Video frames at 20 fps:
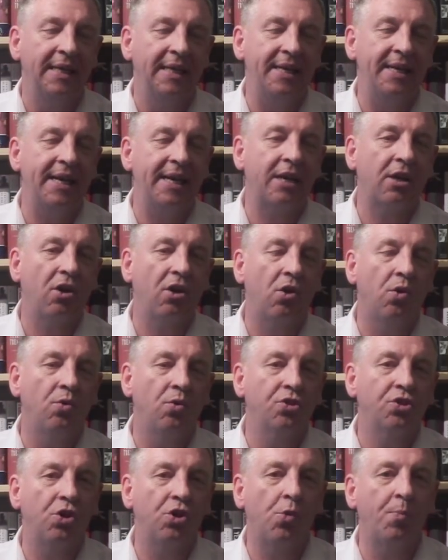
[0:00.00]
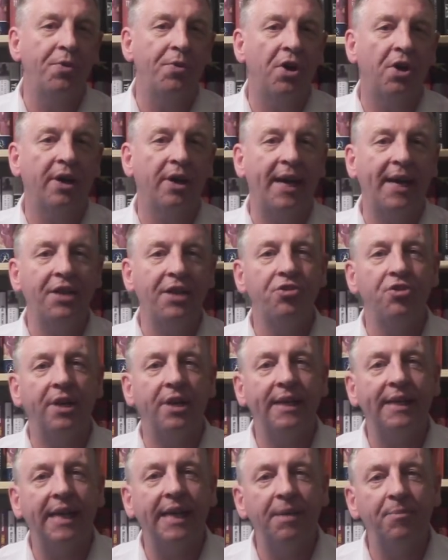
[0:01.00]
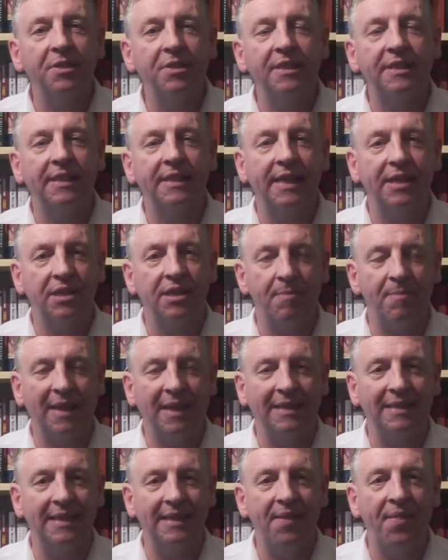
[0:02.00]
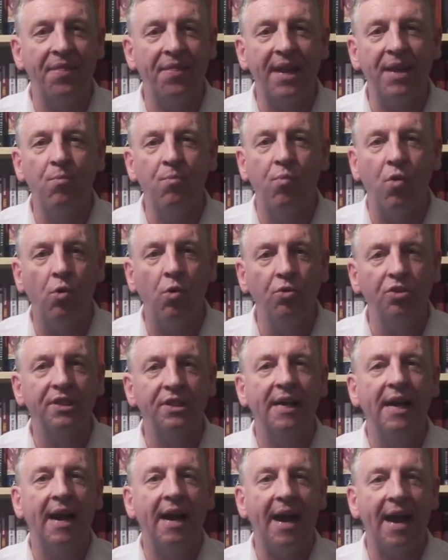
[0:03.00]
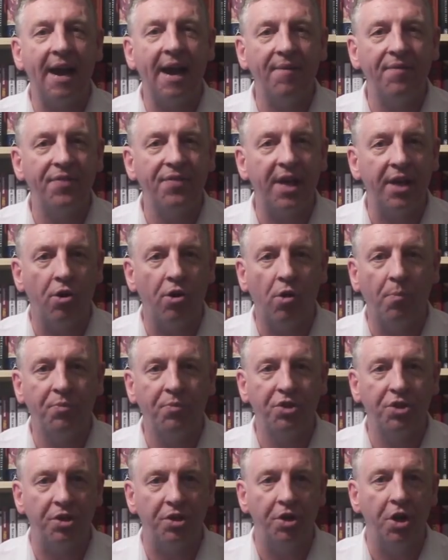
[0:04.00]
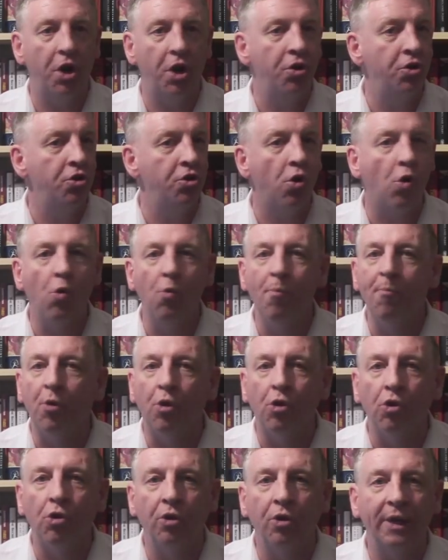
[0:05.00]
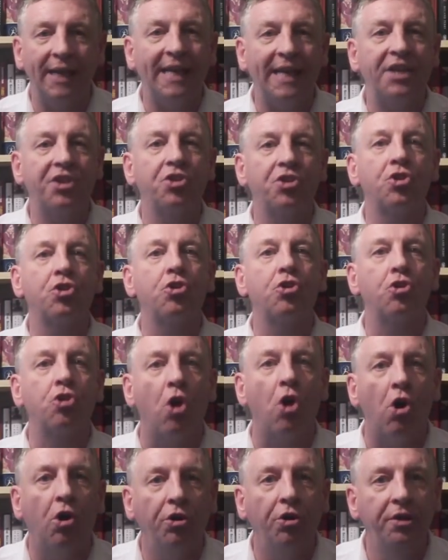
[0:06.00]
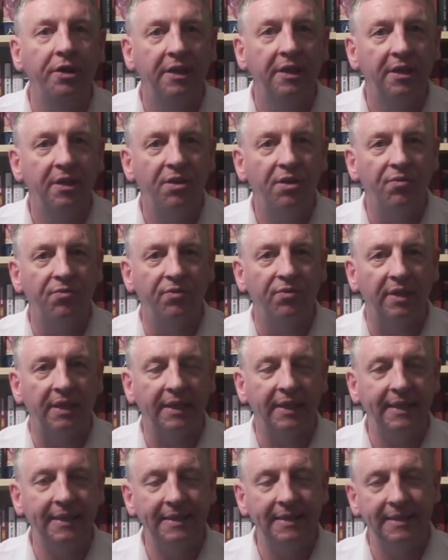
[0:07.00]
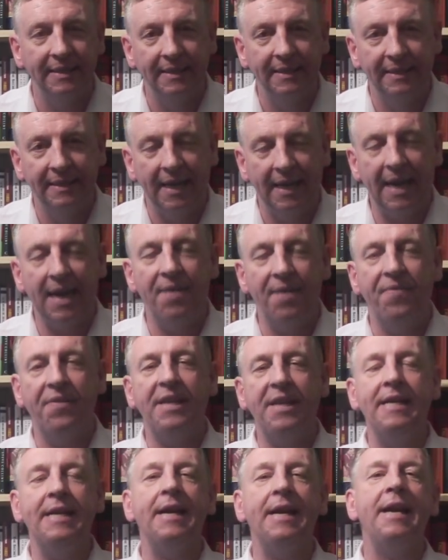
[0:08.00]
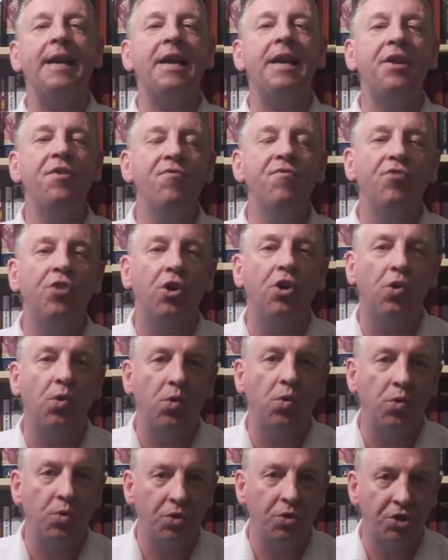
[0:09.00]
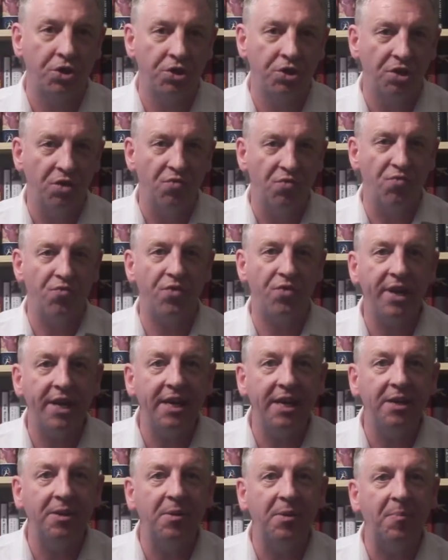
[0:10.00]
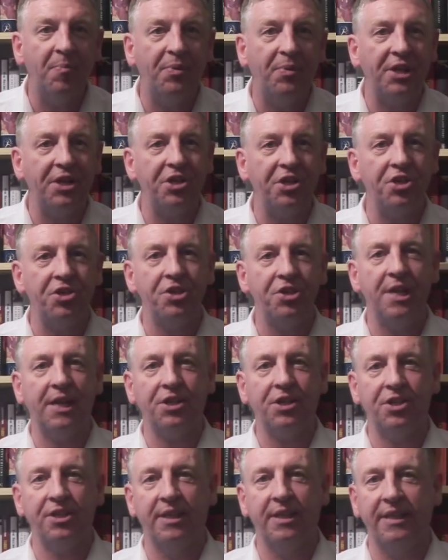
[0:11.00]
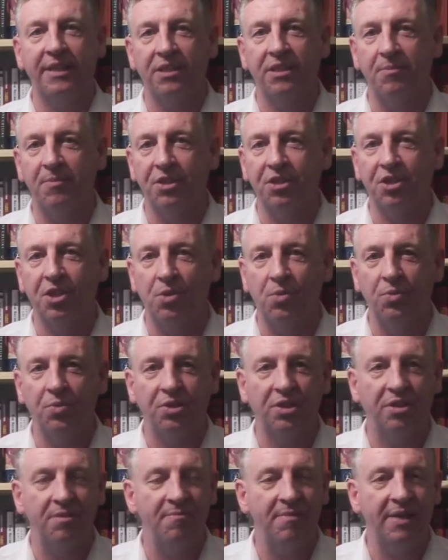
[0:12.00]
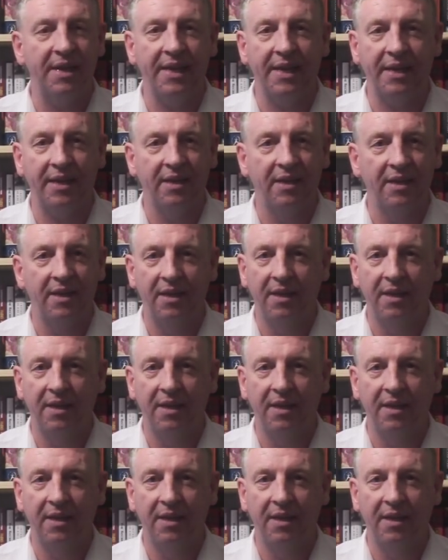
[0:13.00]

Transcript: Nick Lowles, Hope Not Hate, Jerry Gable, Searchlight magazine, they won't have that option no more. It's gone, right? And the inroads real British nationalism is going to make